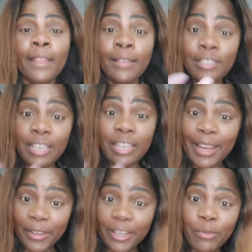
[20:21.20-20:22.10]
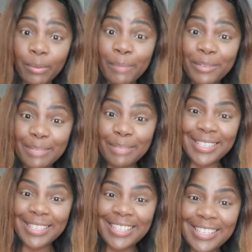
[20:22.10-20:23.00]
Is there anybody on here that remembers the
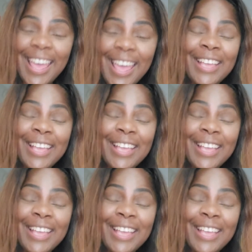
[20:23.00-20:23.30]
messages?